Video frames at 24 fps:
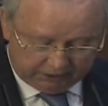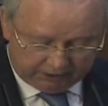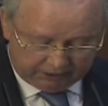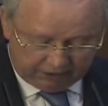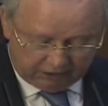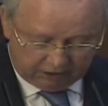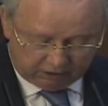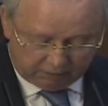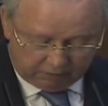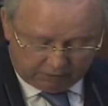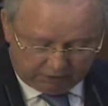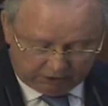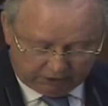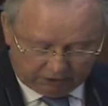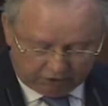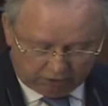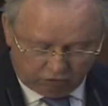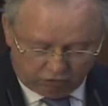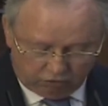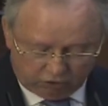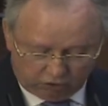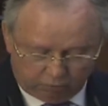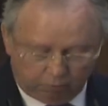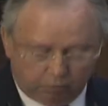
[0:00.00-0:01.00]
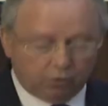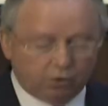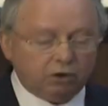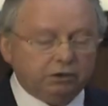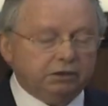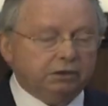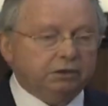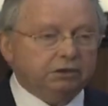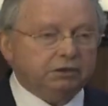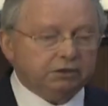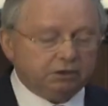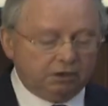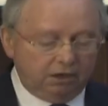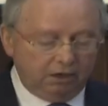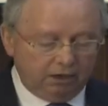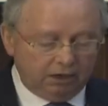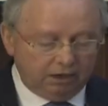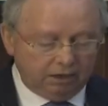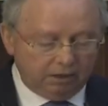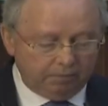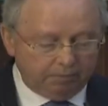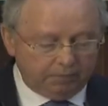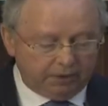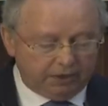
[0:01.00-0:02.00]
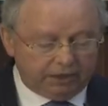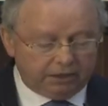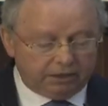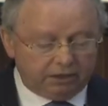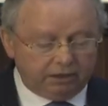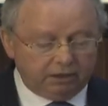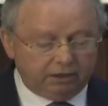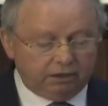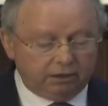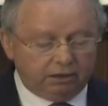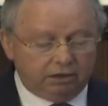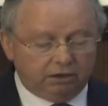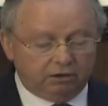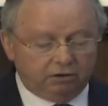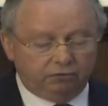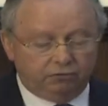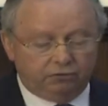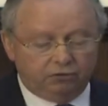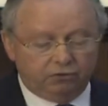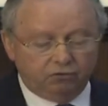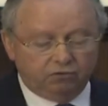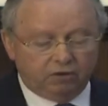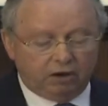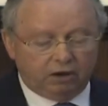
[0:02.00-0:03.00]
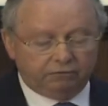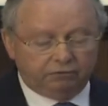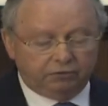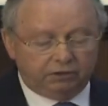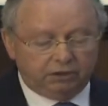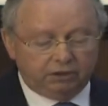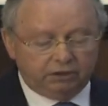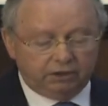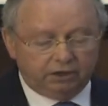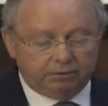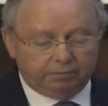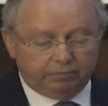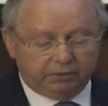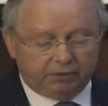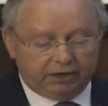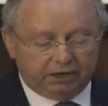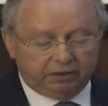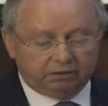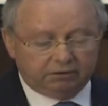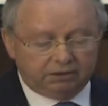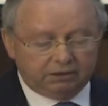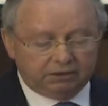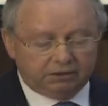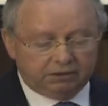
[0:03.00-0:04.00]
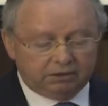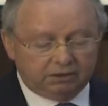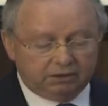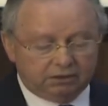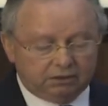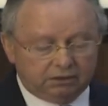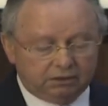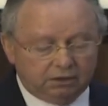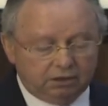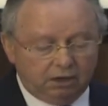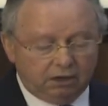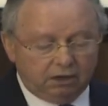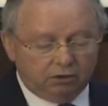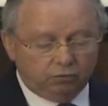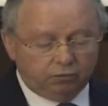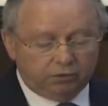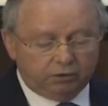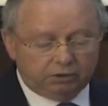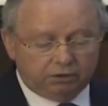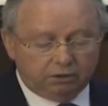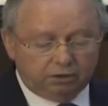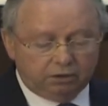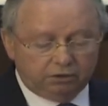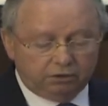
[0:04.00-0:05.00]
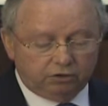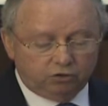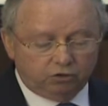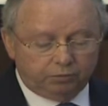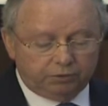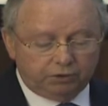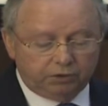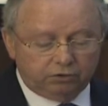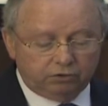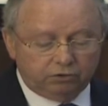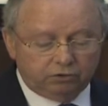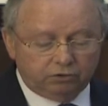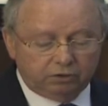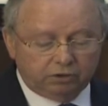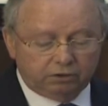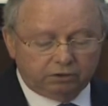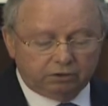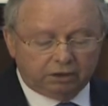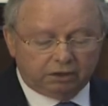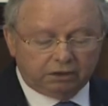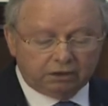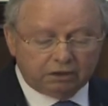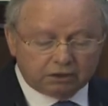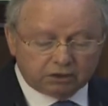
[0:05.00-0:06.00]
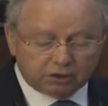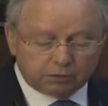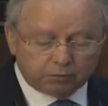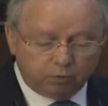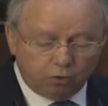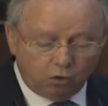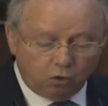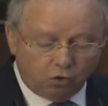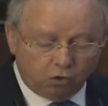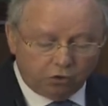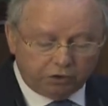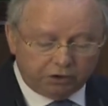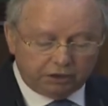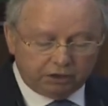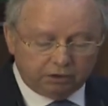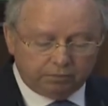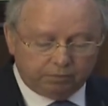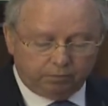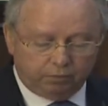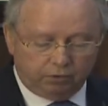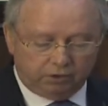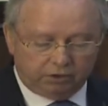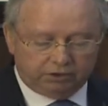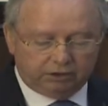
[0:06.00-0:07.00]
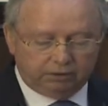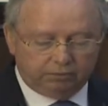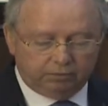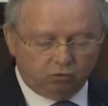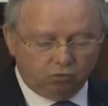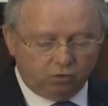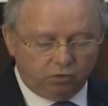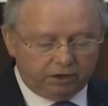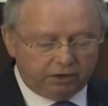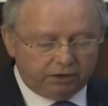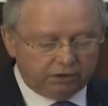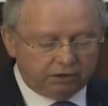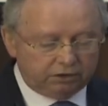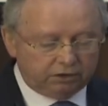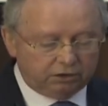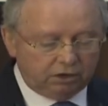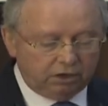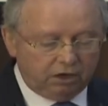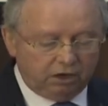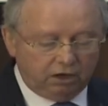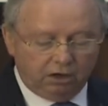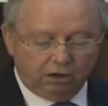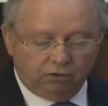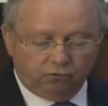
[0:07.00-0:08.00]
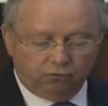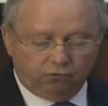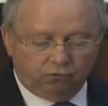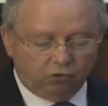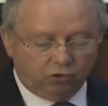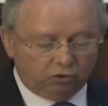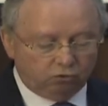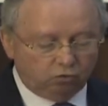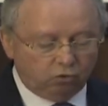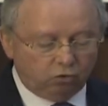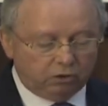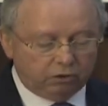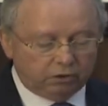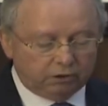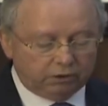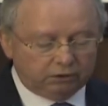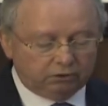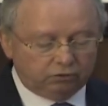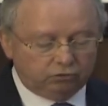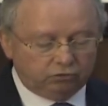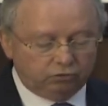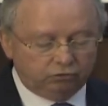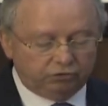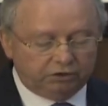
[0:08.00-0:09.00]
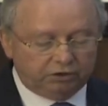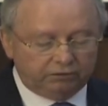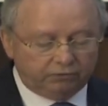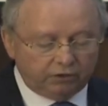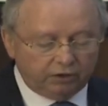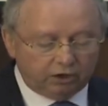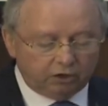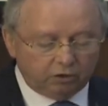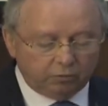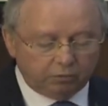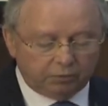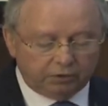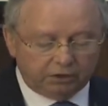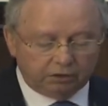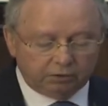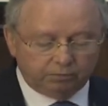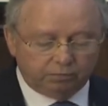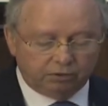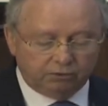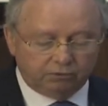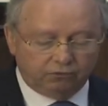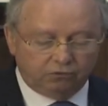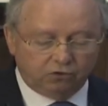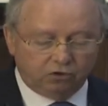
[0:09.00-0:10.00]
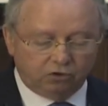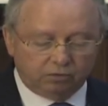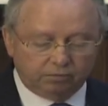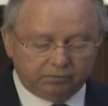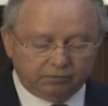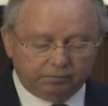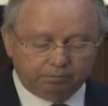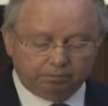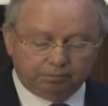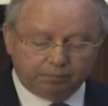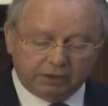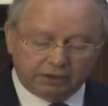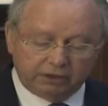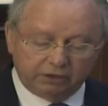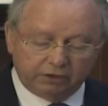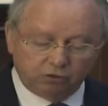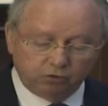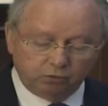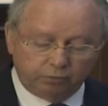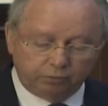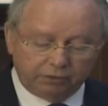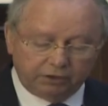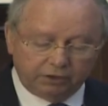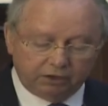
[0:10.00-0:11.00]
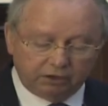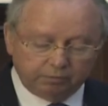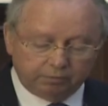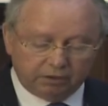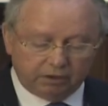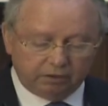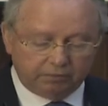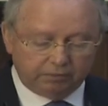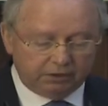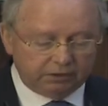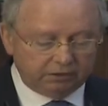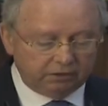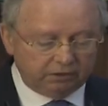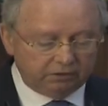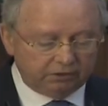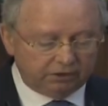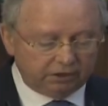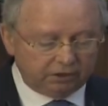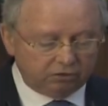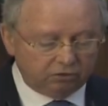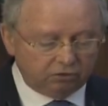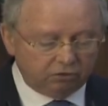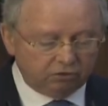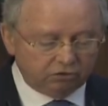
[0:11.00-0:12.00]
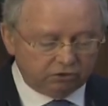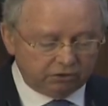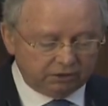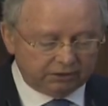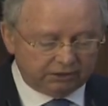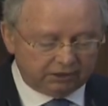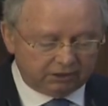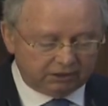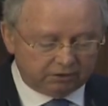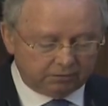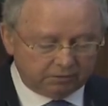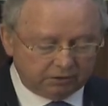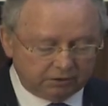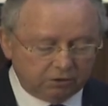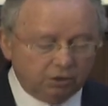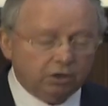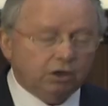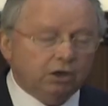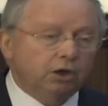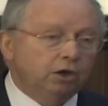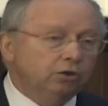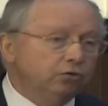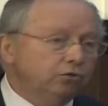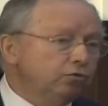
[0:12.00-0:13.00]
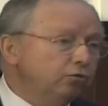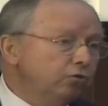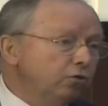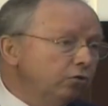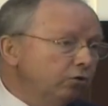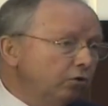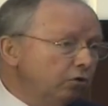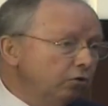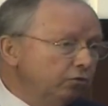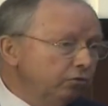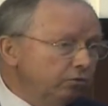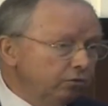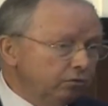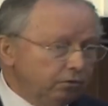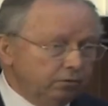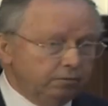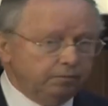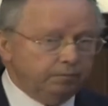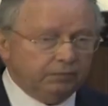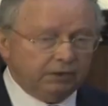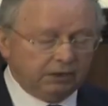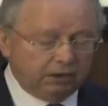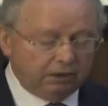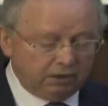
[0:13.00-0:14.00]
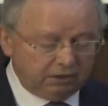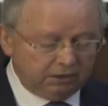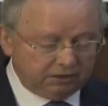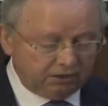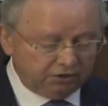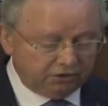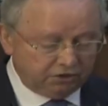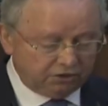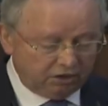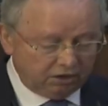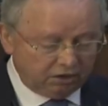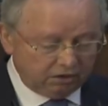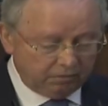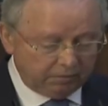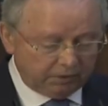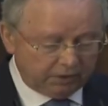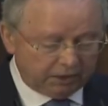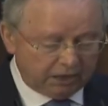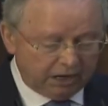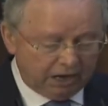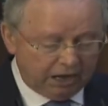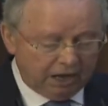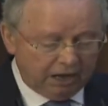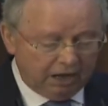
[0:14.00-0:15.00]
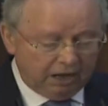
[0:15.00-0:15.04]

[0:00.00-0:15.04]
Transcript: assessment across borders, making a review of TA practices within the European Union and exploring possible ways forward to develop and perform pan-European parliamentary technology assessments. To conclude, ladies and gentlemen,